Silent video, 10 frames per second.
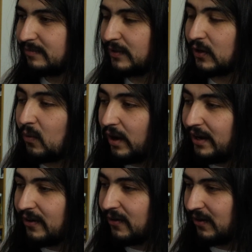But The
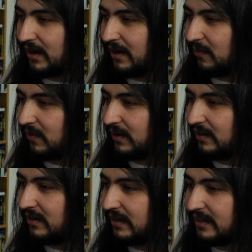Quiet Girl got
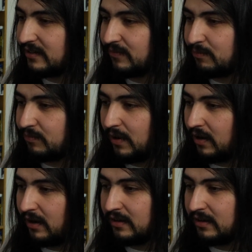one, and that's a